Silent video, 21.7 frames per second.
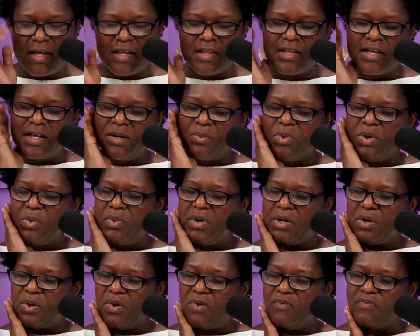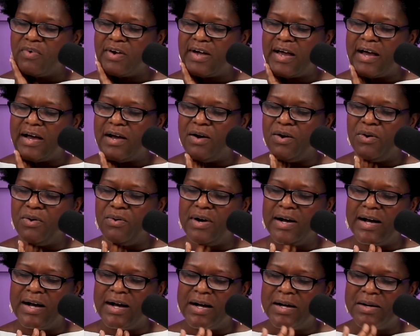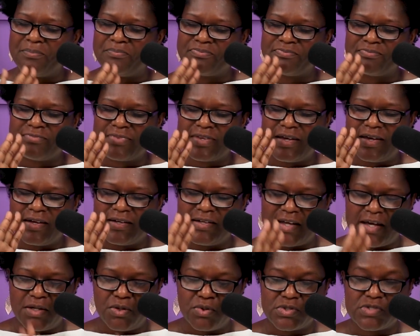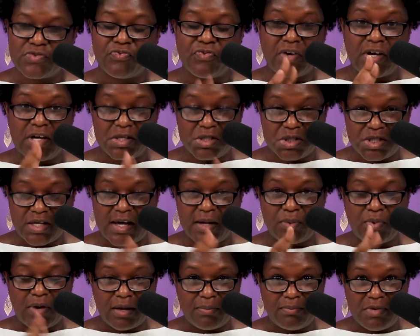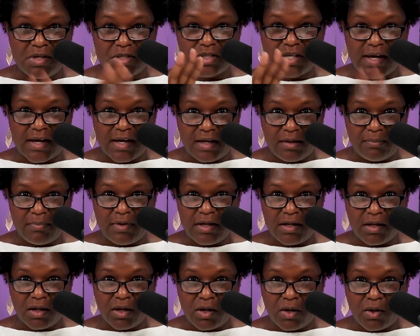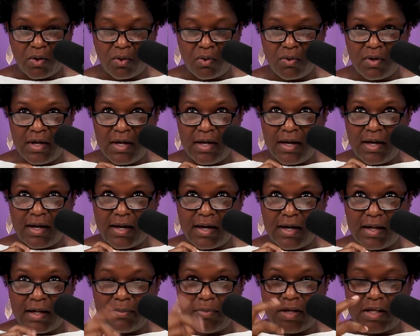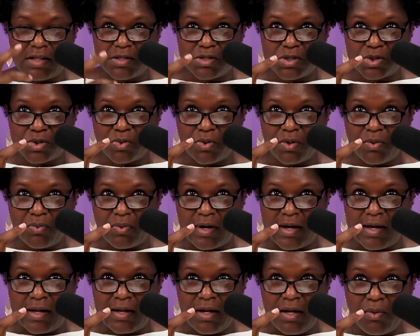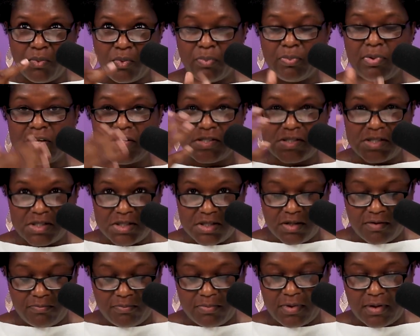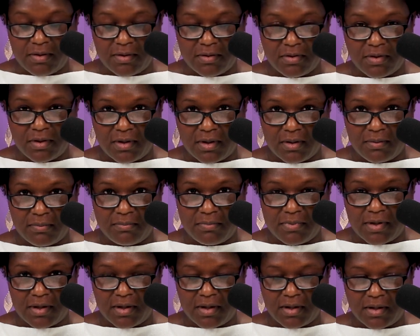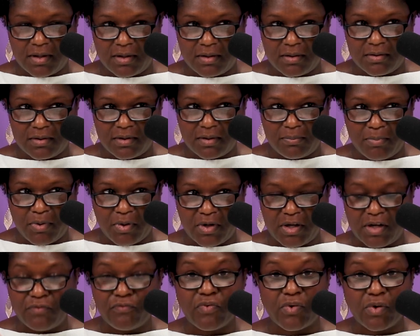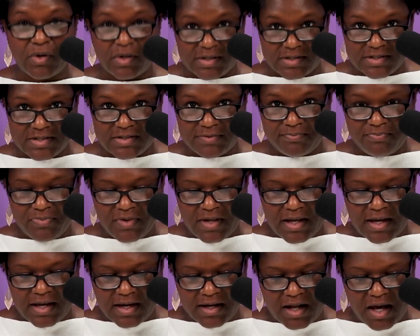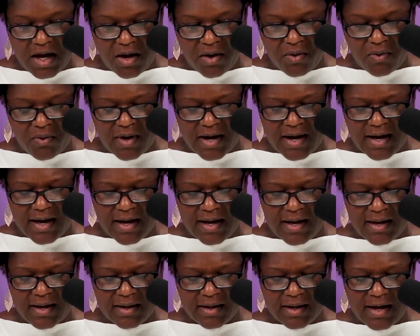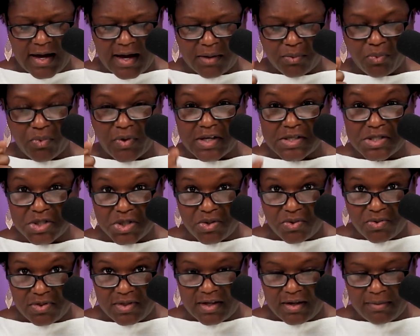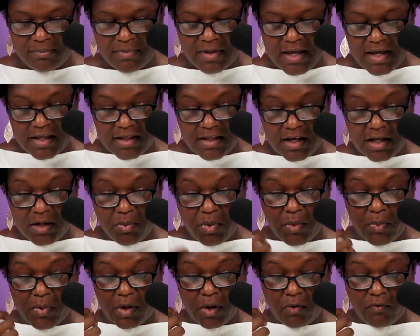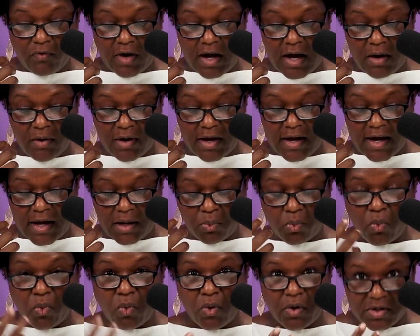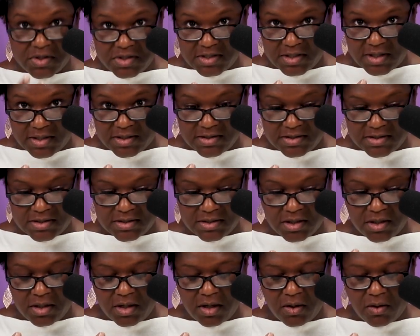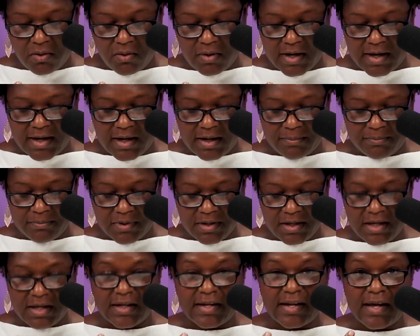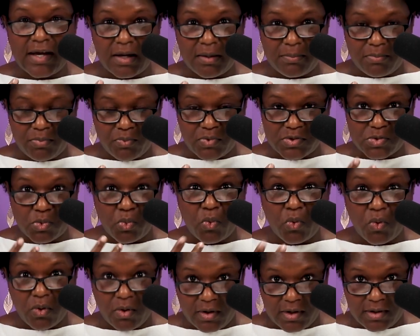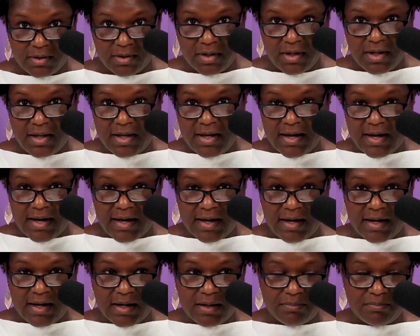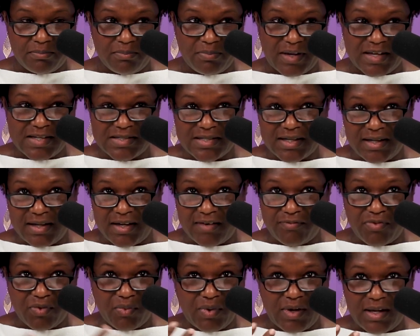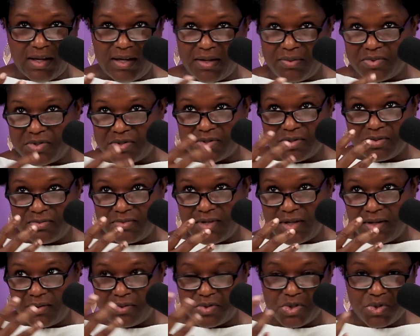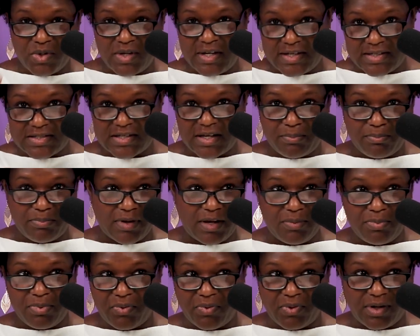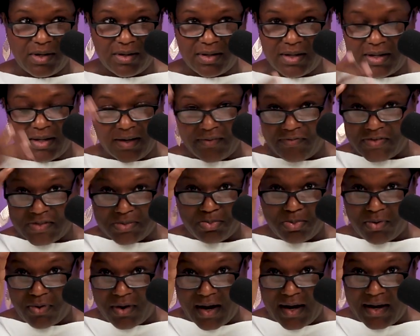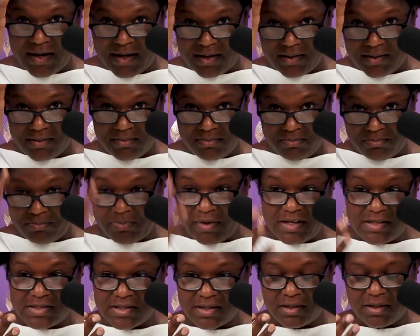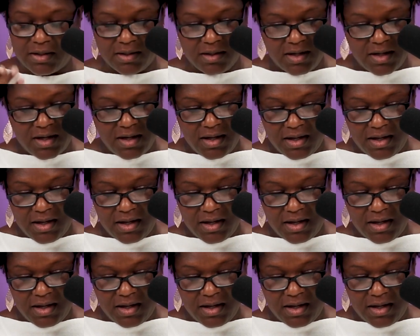Then we went over how um, Daniel's friend Shadrach, Meshach, and Abednego, uh, let me get the story right, were placed into the, the, the, the, the burning furnace and how uh, God rescued them. Then we went over how God warns us. You know, um, King Neb was warned um, basically of the way he was, you know, treating some people and, and of his pride, basically.